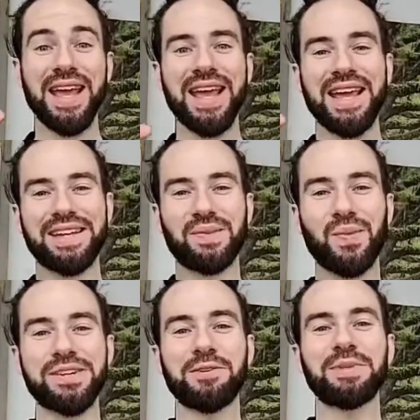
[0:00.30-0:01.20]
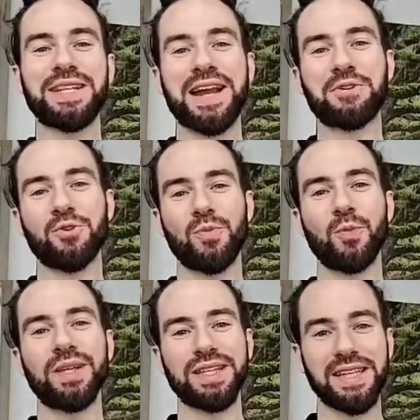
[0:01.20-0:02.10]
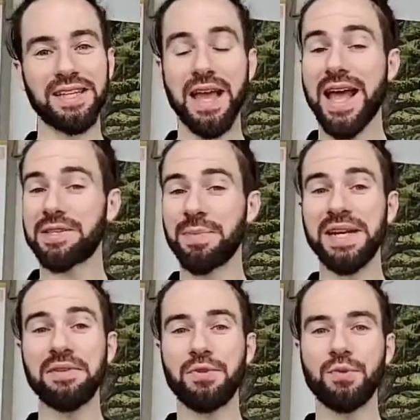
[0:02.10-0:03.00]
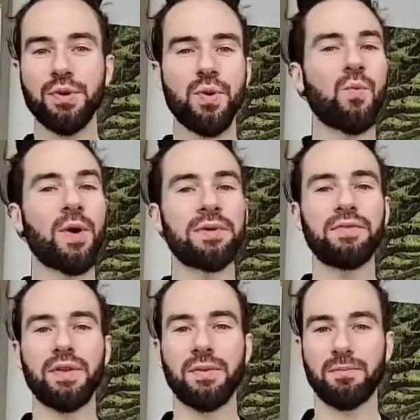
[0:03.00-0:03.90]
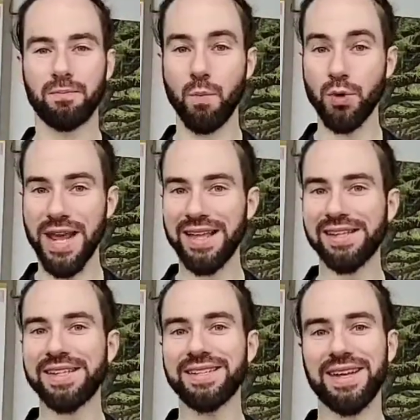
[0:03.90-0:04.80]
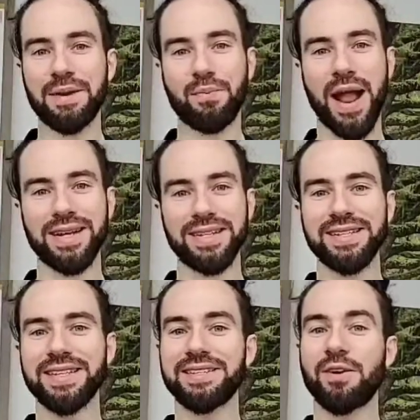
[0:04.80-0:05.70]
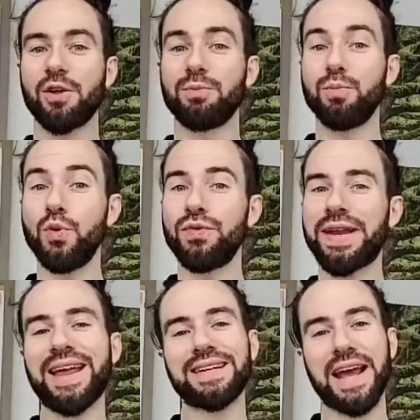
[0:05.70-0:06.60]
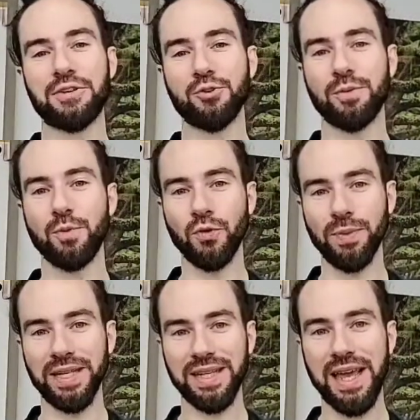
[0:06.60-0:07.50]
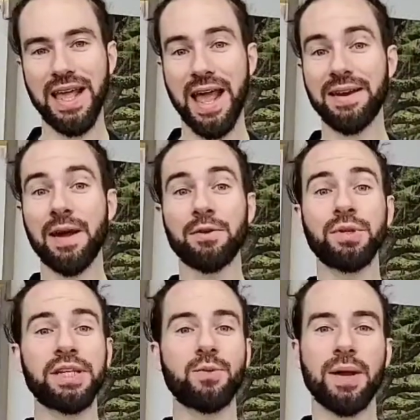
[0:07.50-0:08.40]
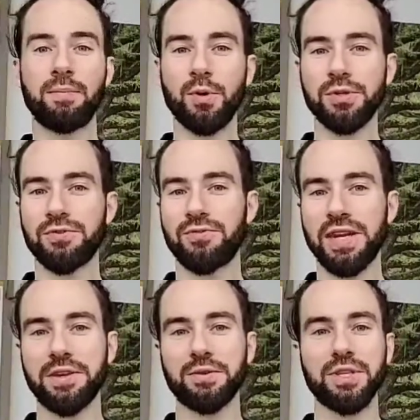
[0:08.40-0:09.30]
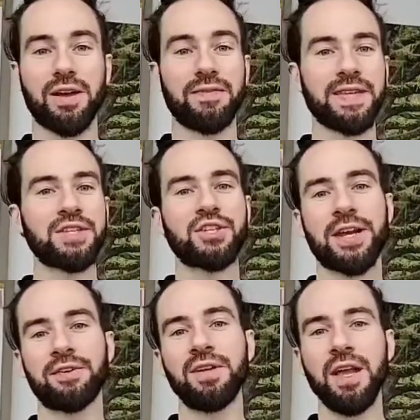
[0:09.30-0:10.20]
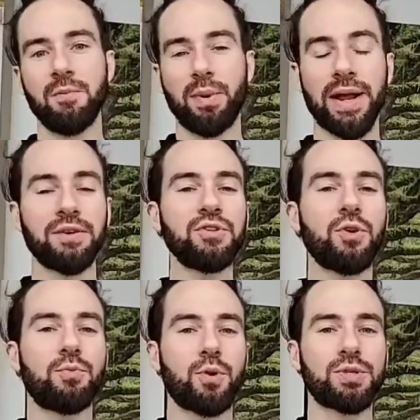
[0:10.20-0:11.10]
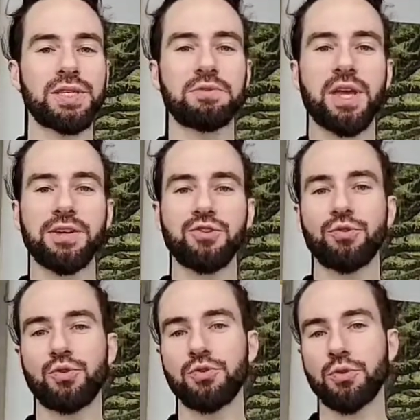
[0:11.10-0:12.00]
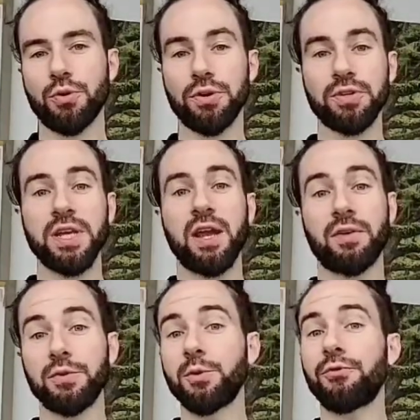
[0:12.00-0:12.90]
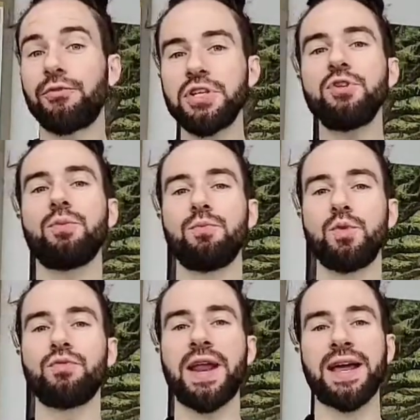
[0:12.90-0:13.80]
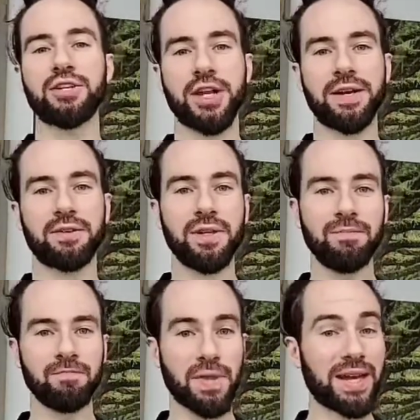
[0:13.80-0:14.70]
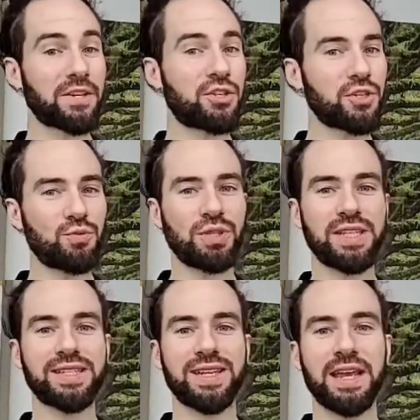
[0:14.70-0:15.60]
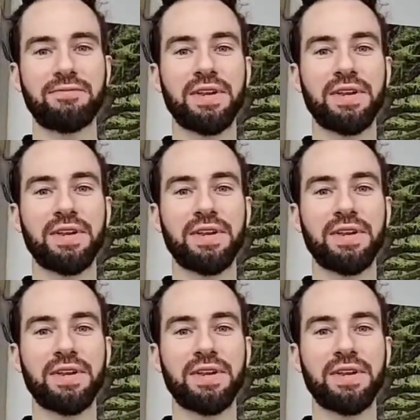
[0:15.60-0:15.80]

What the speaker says: Hey, and welcome to Natural Mobility. As many of you know, one of the modalities that I practice is called MovNat Natural Movement. And not only do I post videos on this channel, but I also post the occasional tutorials on the official MovNat channel. And I just released a